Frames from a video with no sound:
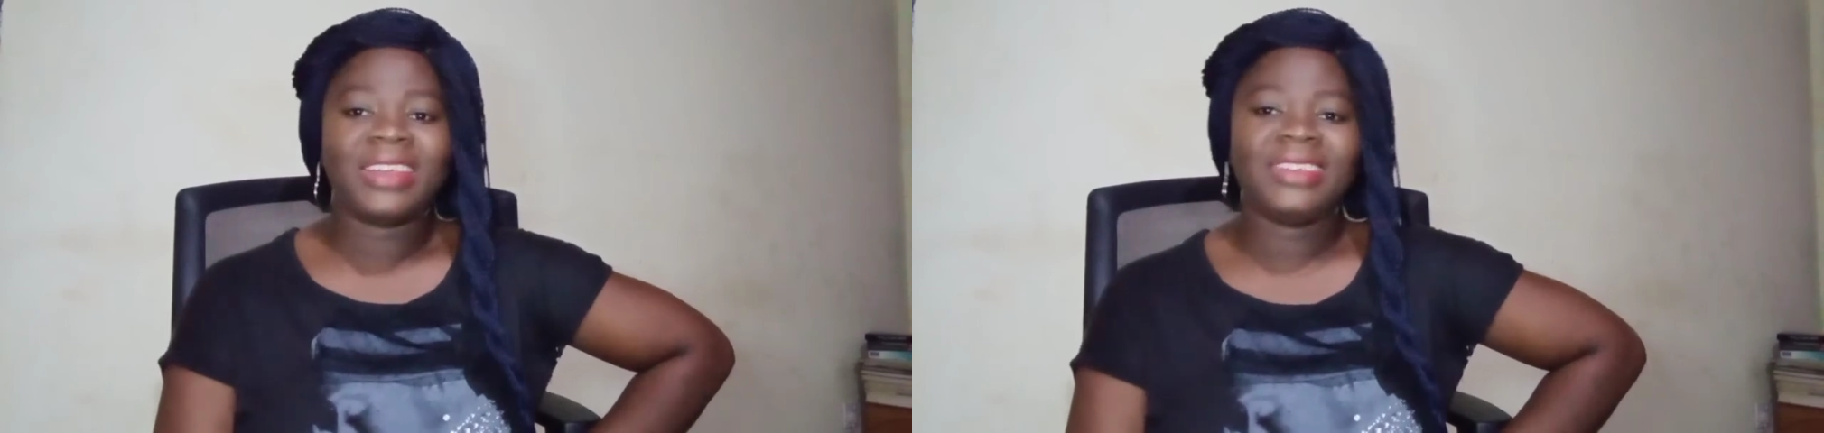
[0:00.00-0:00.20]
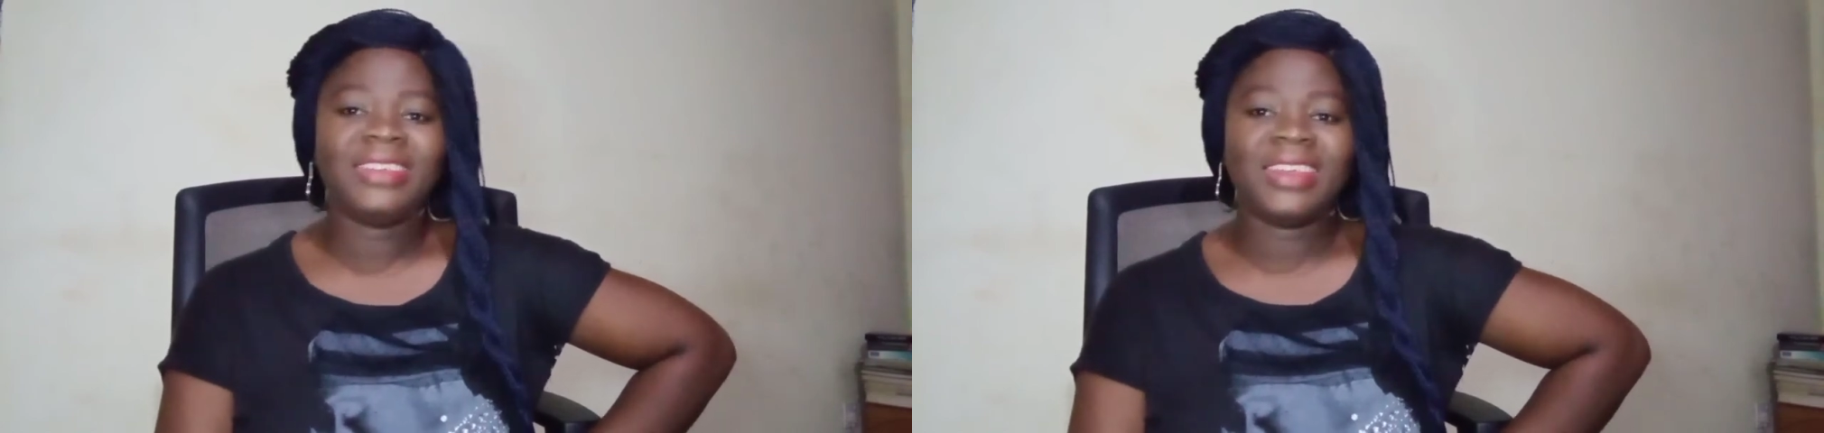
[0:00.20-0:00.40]

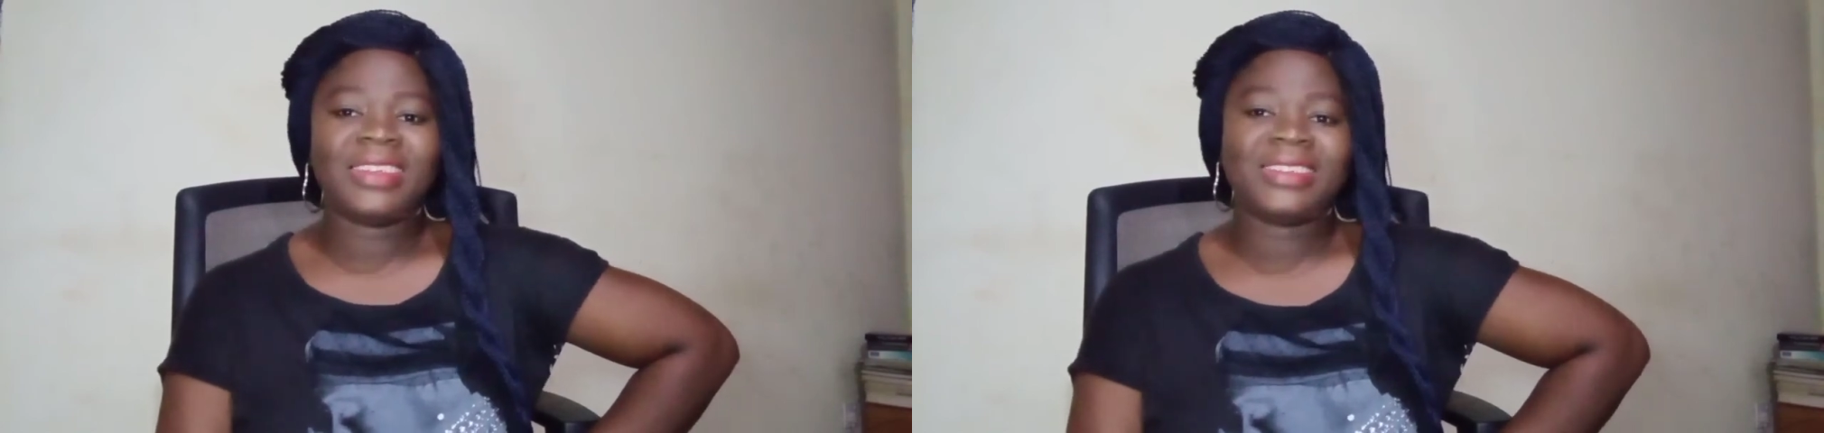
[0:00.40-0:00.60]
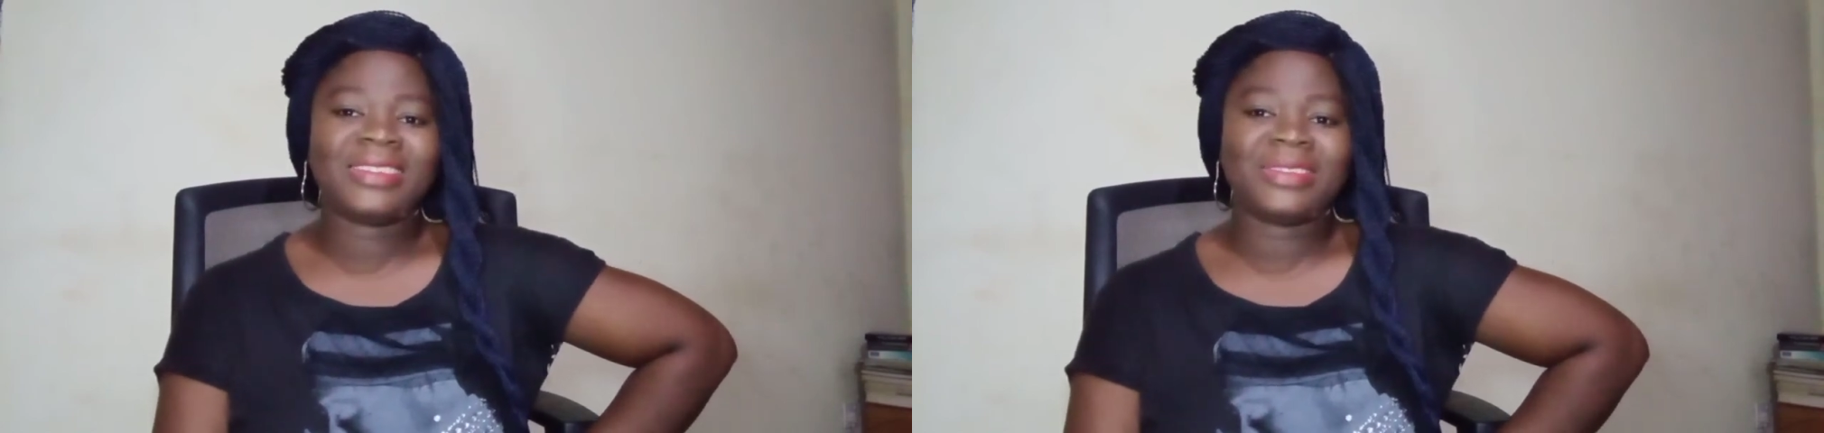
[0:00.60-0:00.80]

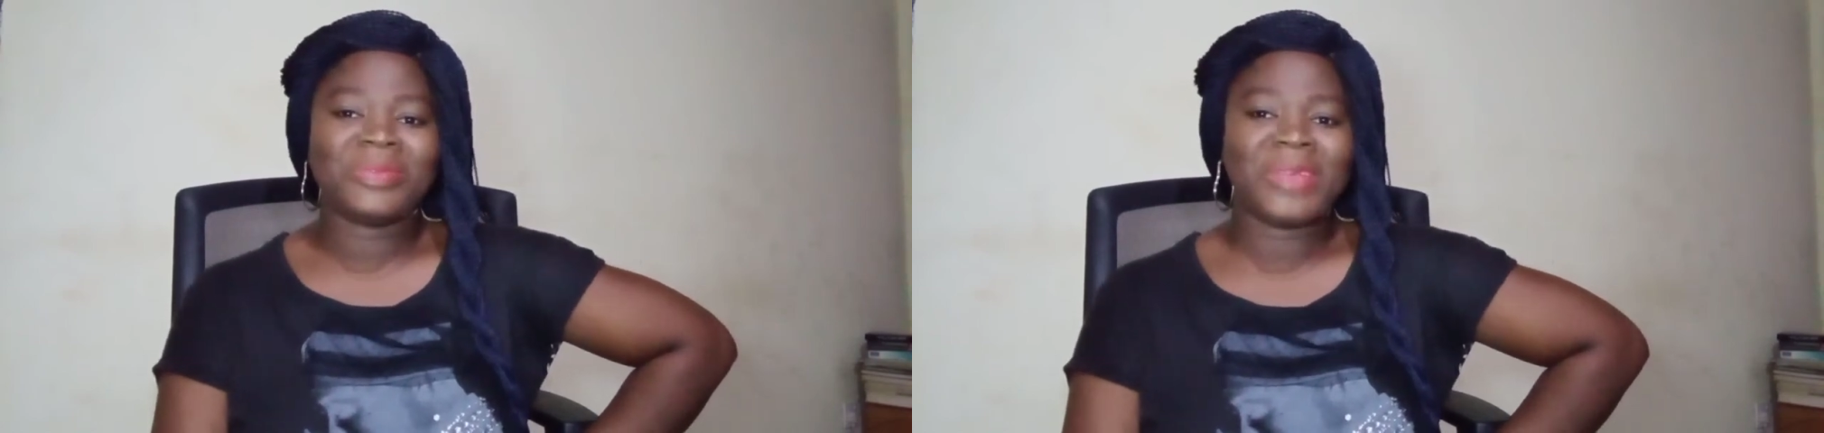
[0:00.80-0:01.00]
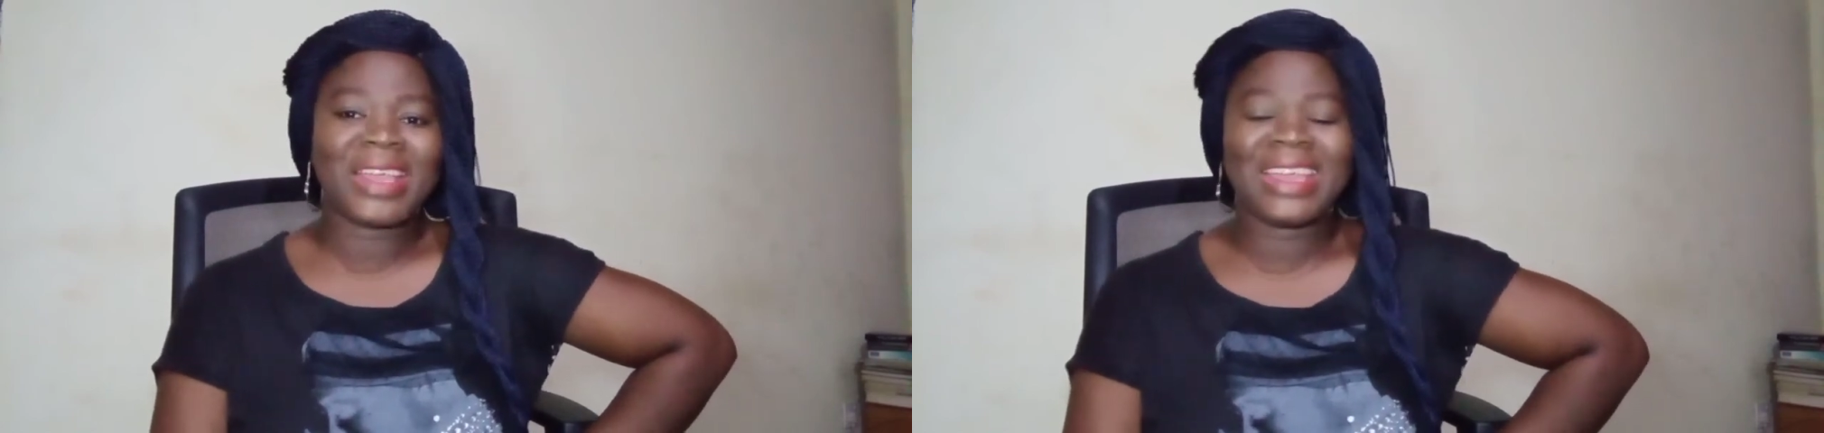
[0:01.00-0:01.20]
yes,
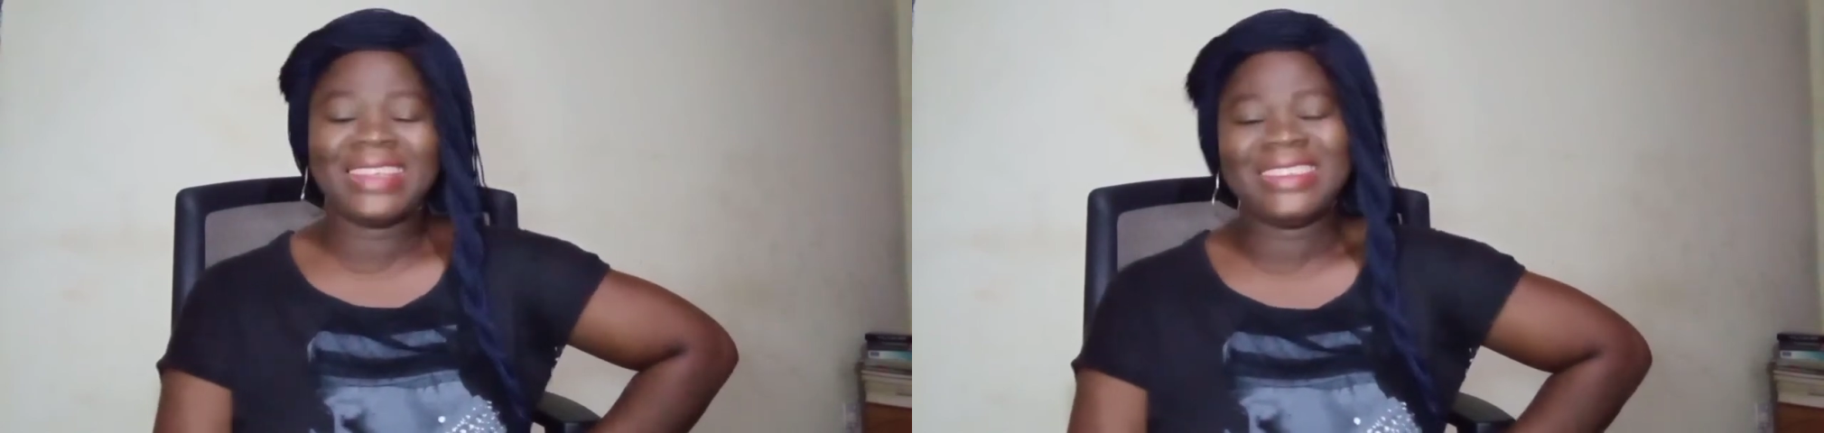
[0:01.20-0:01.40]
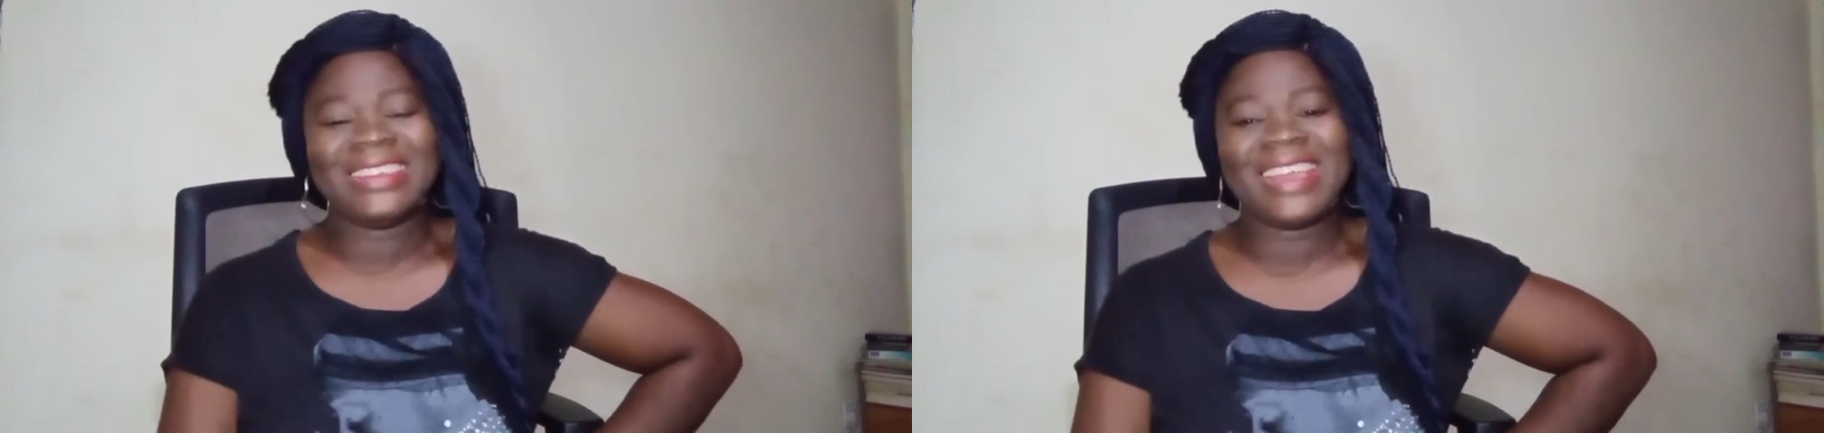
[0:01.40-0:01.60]

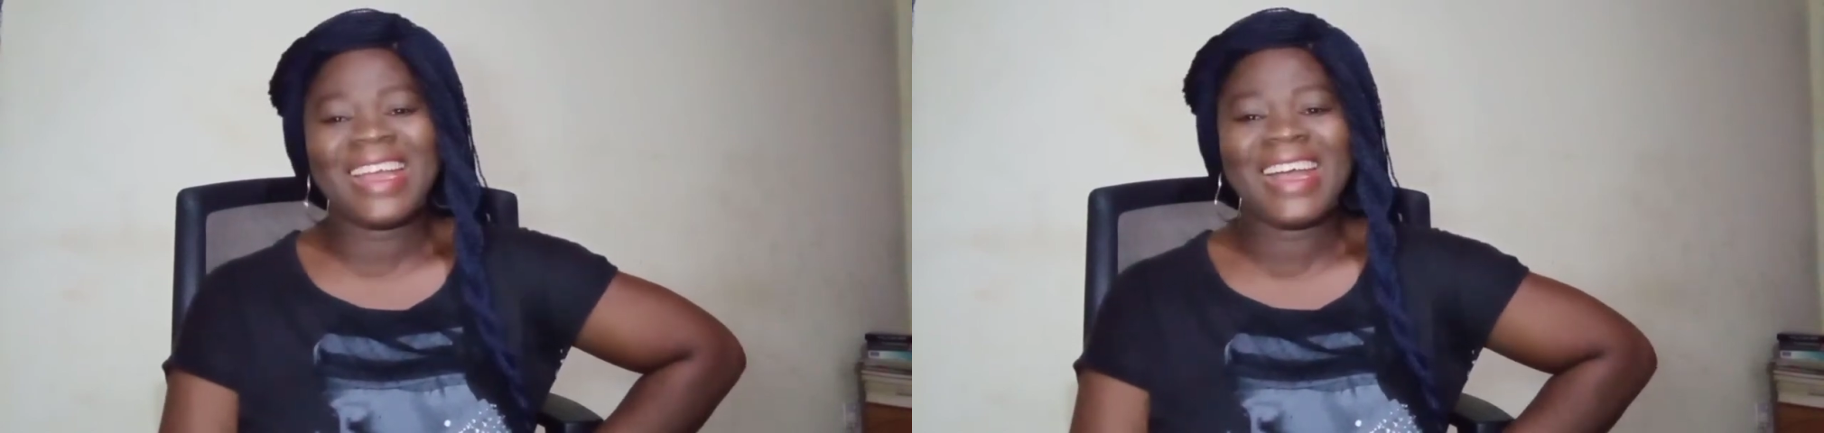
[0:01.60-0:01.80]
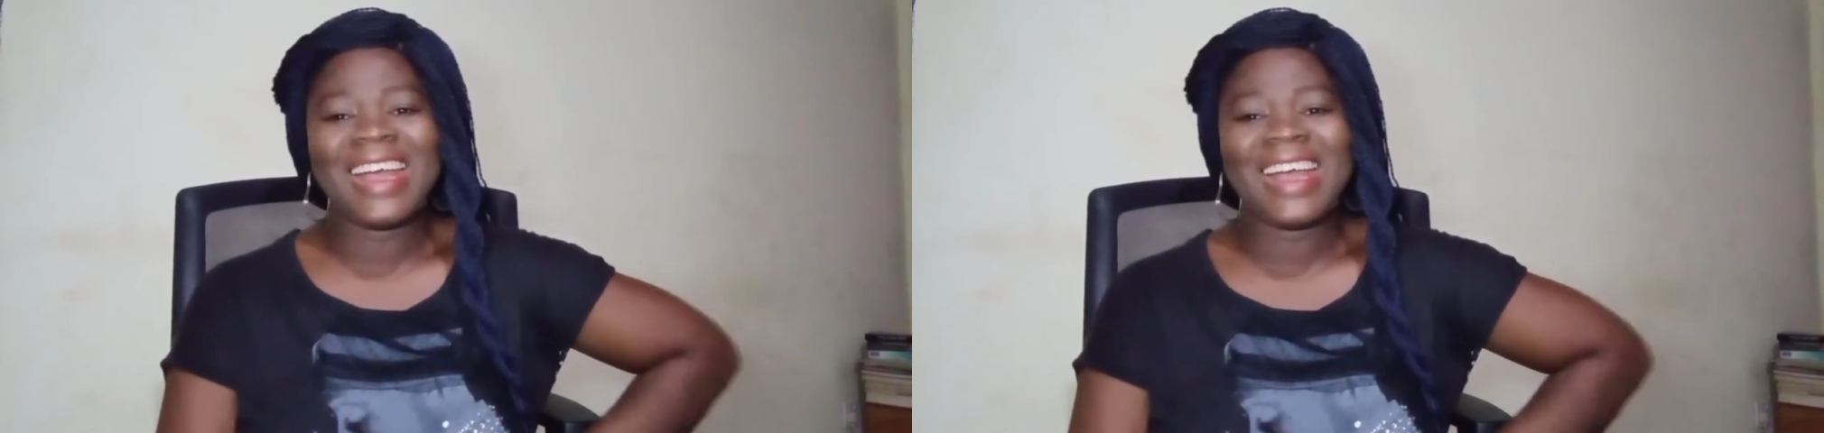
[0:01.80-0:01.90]
market gear,